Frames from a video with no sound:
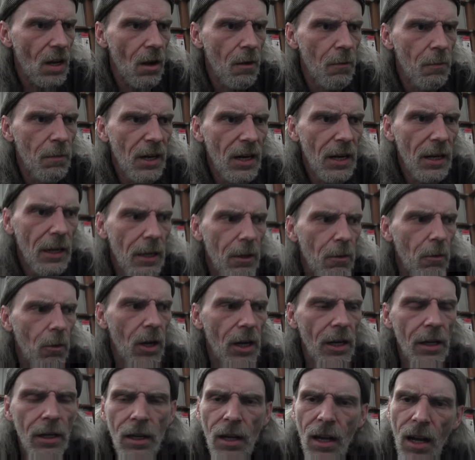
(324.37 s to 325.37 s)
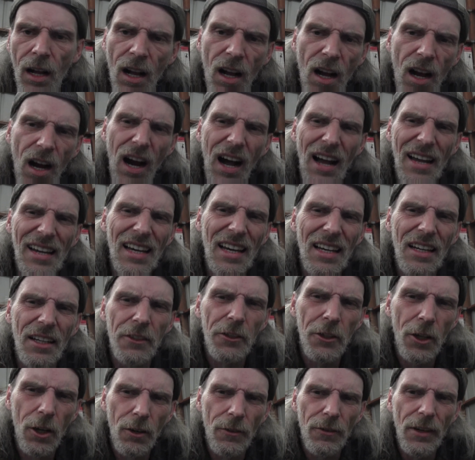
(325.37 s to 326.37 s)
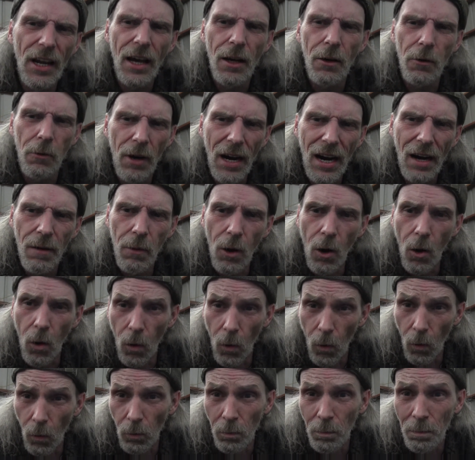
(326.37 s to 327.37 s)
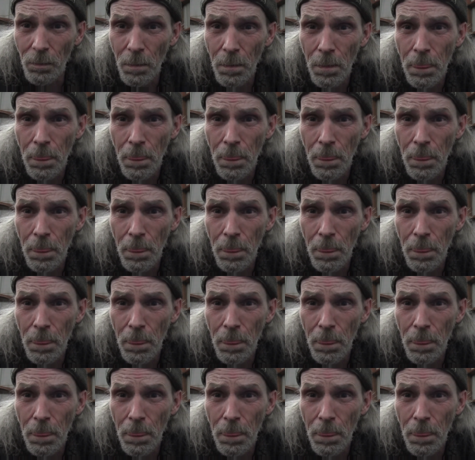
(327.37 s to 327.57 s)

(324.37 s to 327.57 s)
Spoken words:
But anyway, I kind of dove down a rabbit hole.